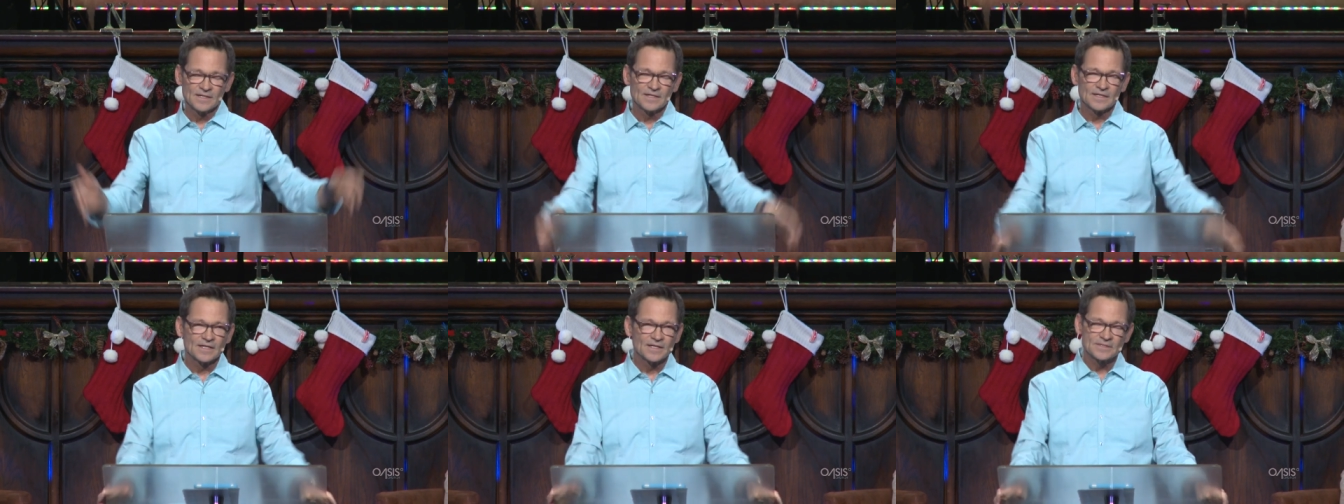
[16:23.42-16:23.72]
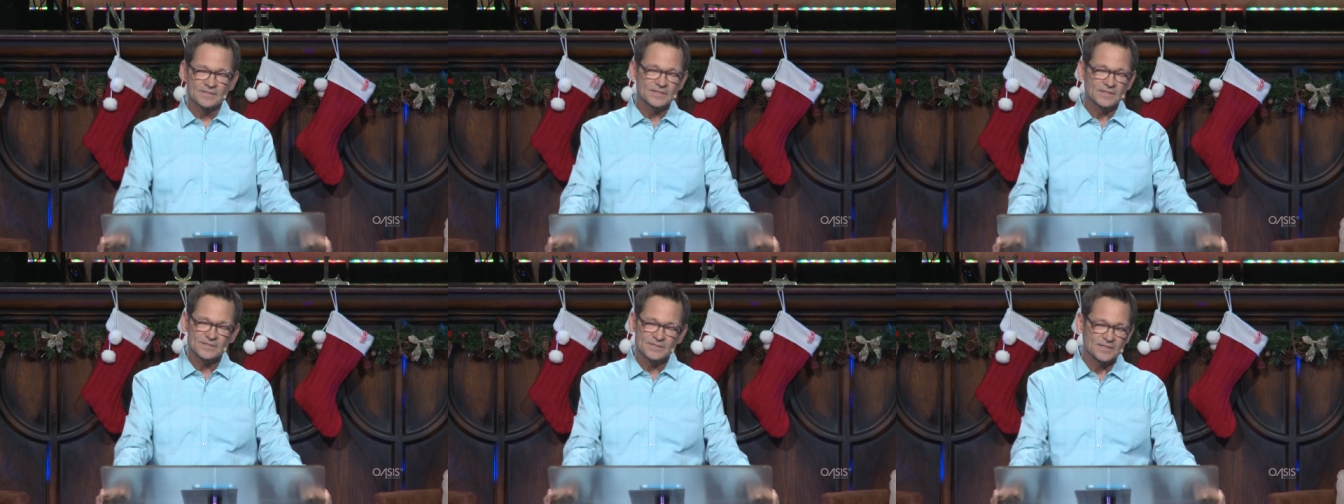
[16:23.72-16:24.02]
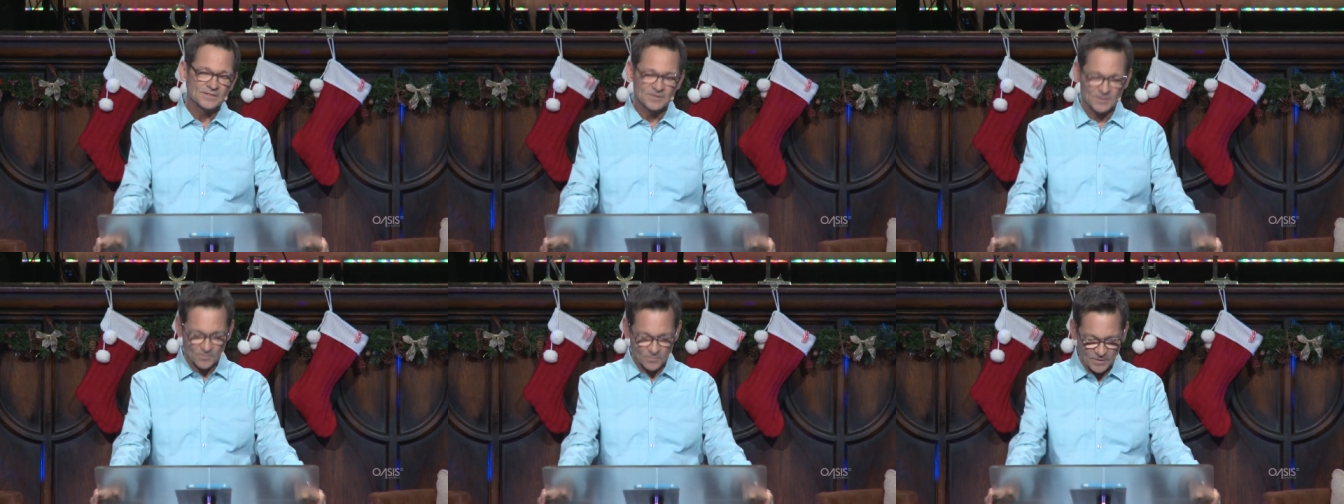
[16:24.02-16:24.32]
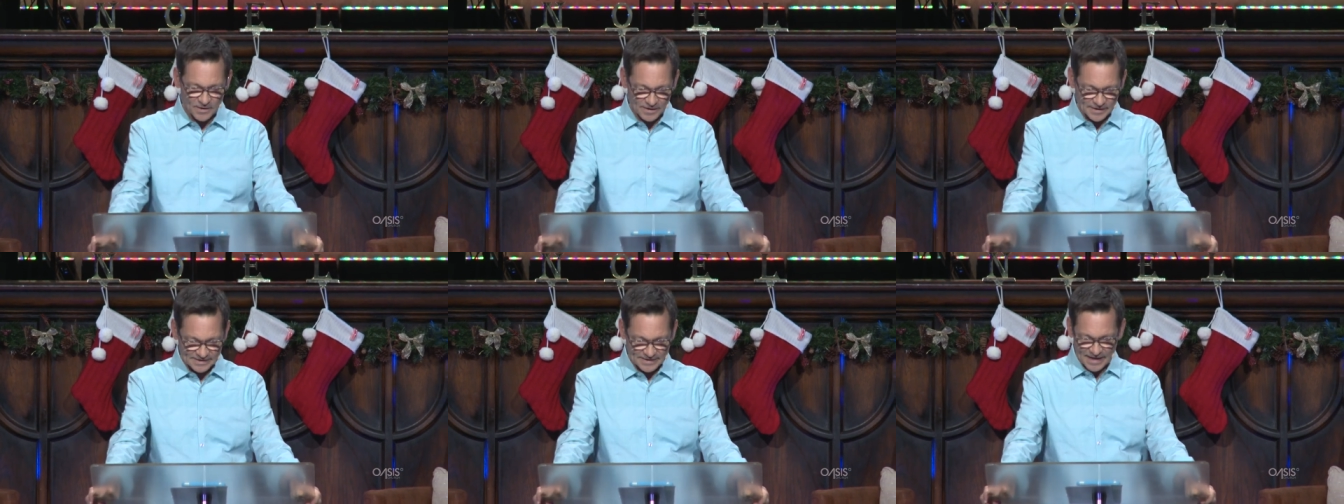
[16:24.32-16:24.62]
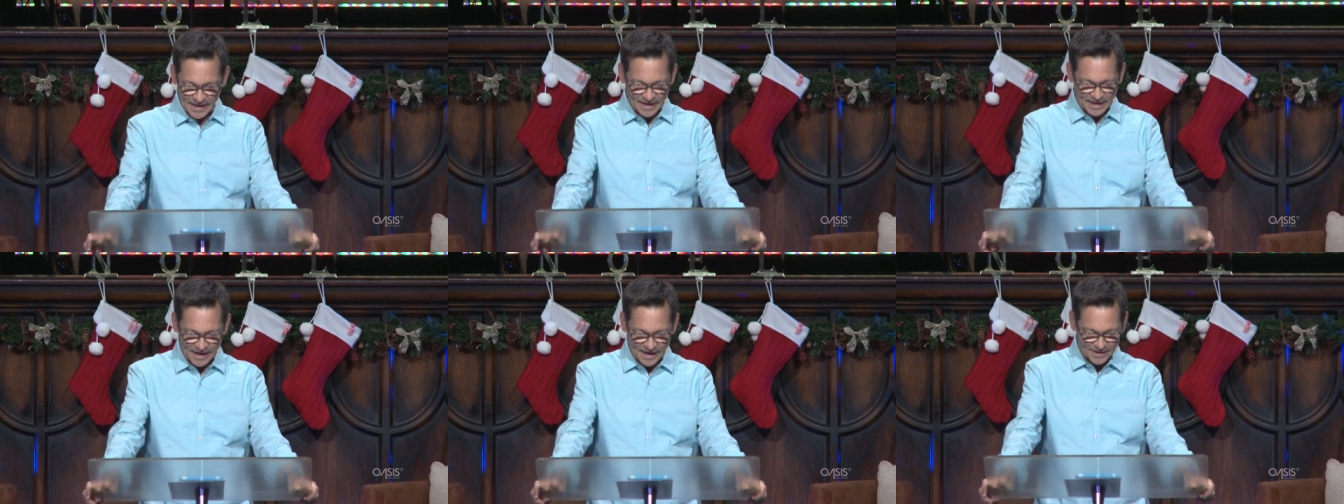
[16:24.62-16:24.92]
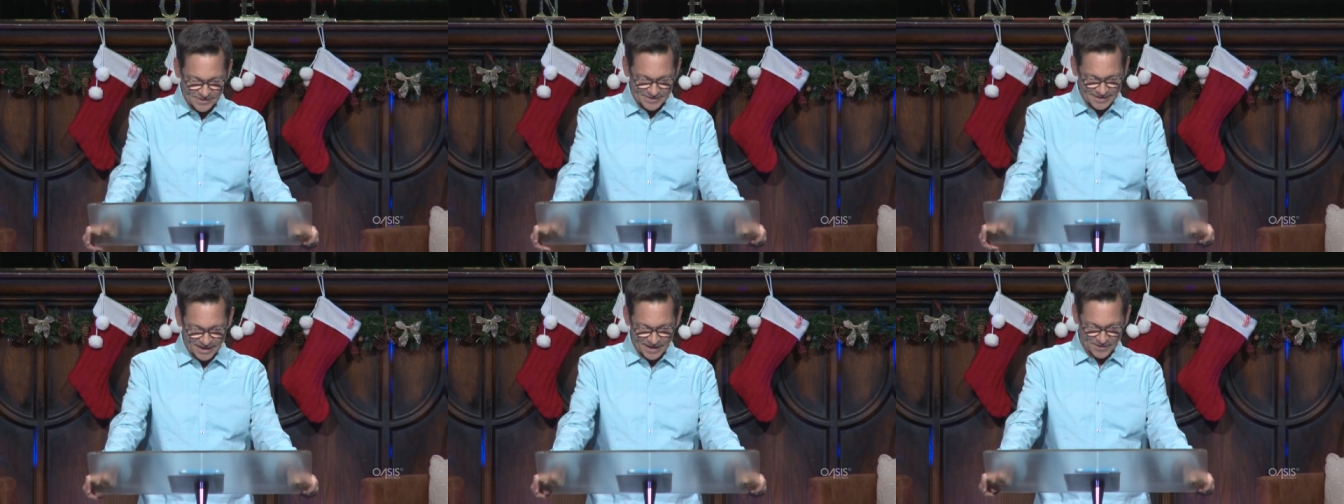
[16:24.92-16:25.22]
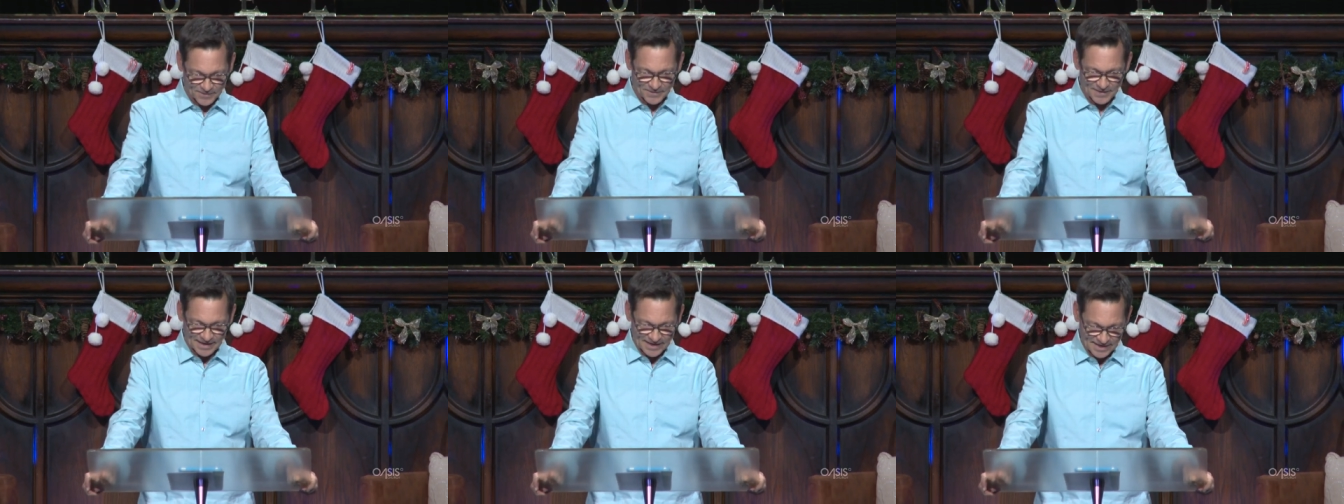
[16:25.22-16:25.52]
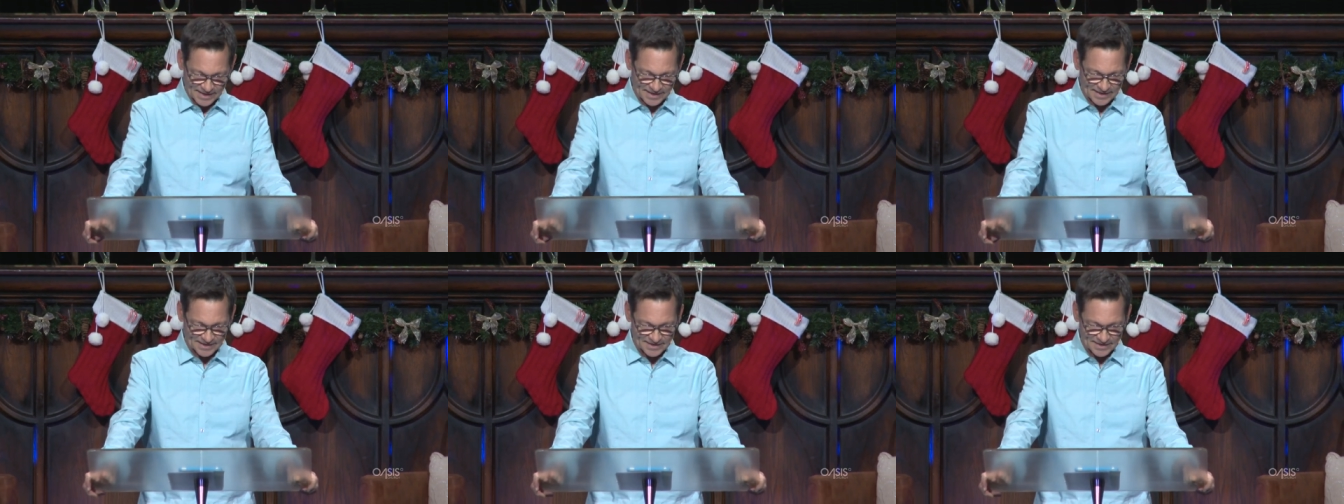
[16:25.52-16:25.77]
It just doesn't work that out that way.